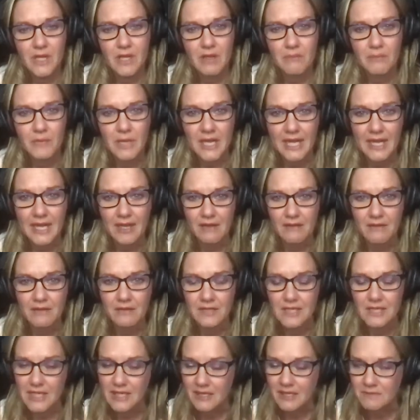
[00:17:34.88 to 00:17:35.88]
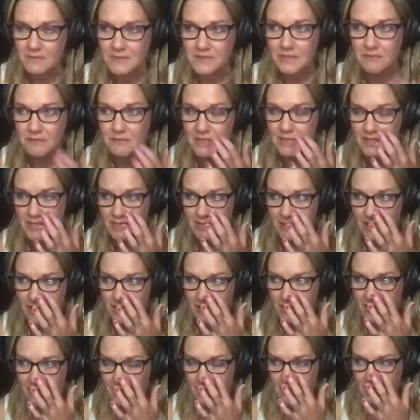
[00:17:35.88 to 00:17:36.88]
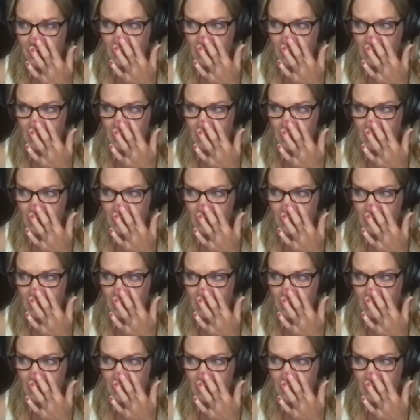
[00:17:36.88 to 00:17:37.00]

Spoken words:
but I don't think I'm somebody that like